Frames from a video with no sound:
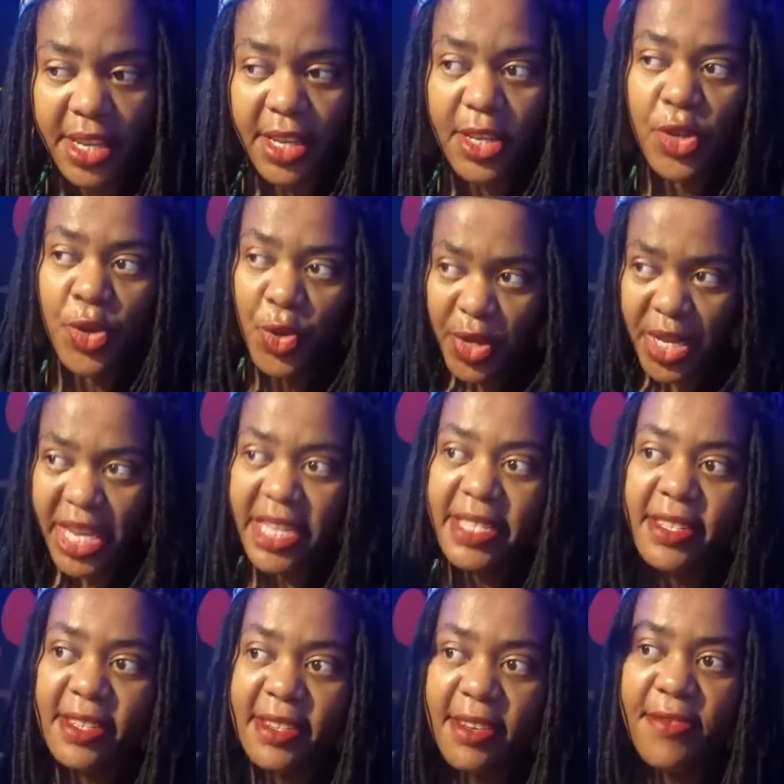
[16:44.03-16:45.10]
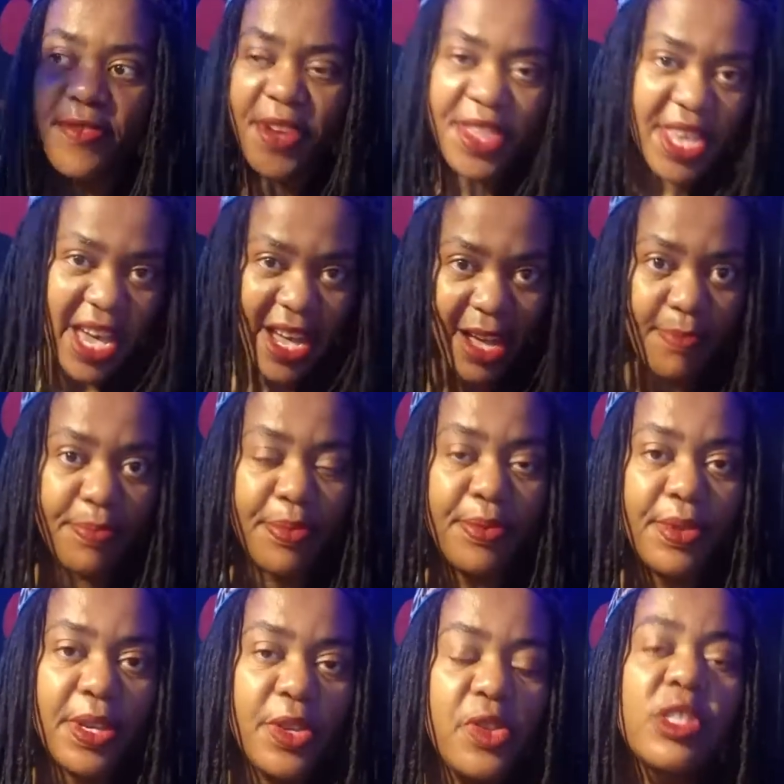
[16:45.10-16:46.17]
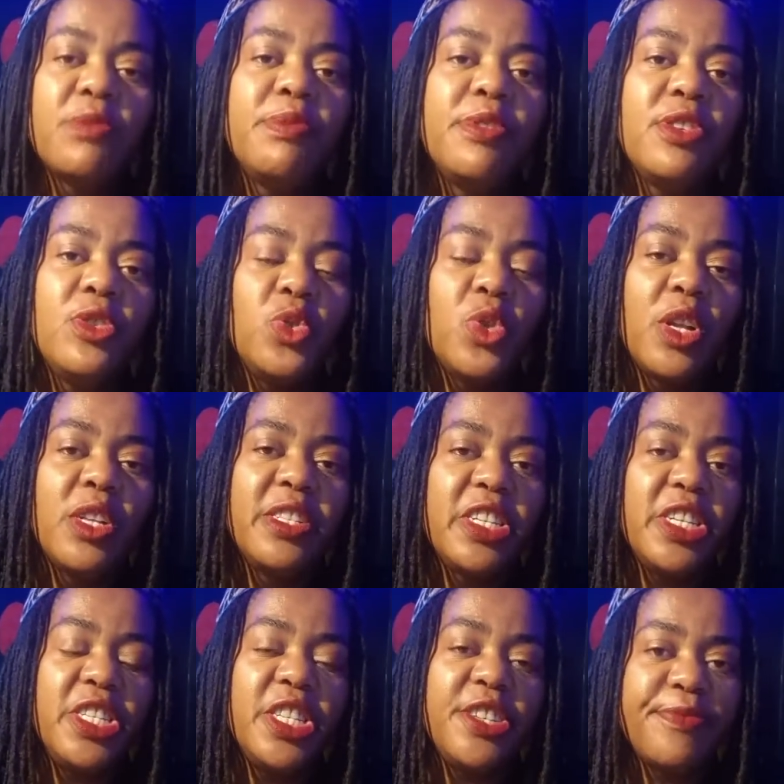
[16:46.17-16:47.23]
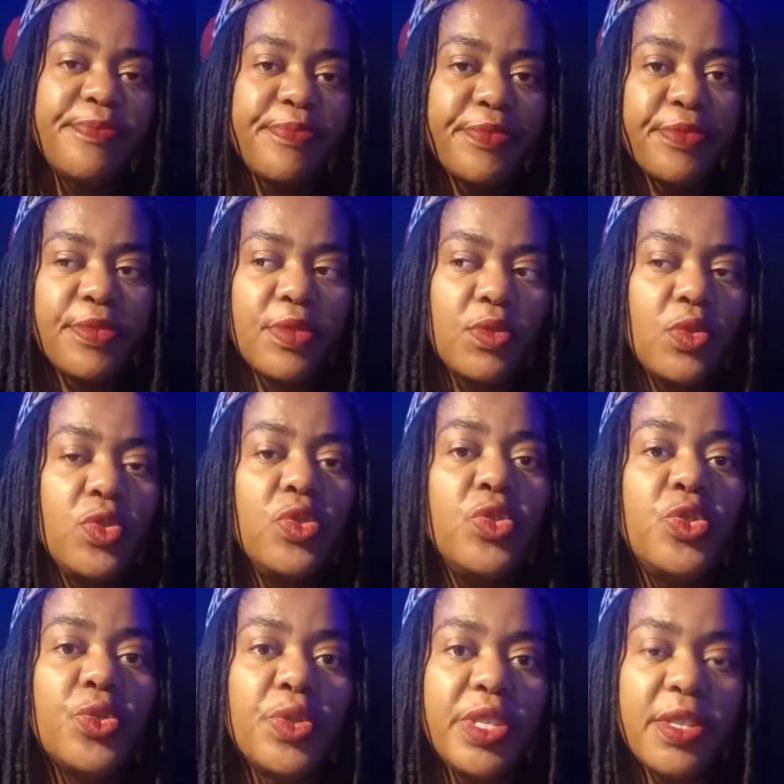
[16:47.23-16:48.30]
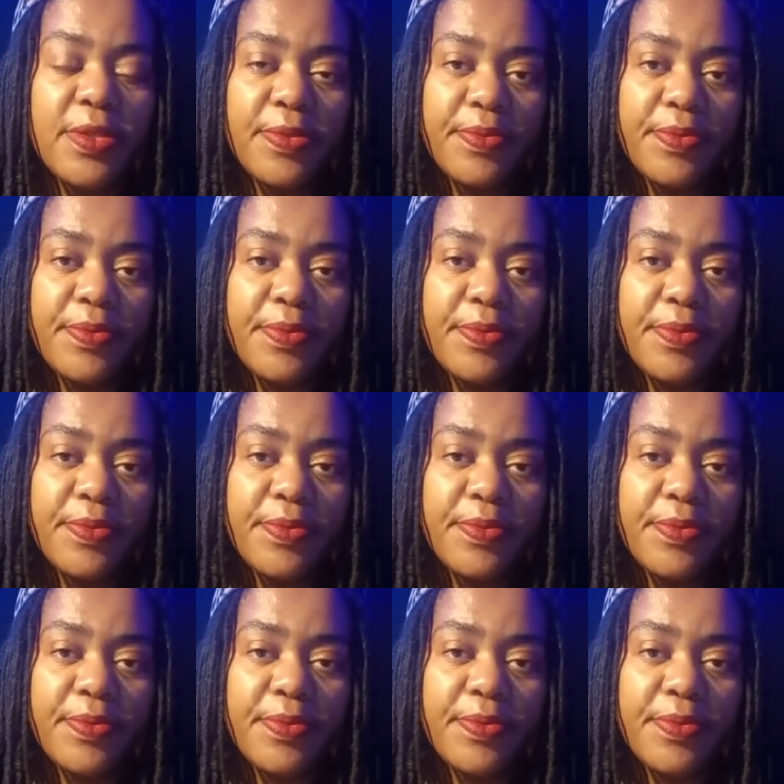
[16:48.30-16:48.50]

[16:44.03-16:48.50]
you'll get further up in your spiritual journey, would you do it?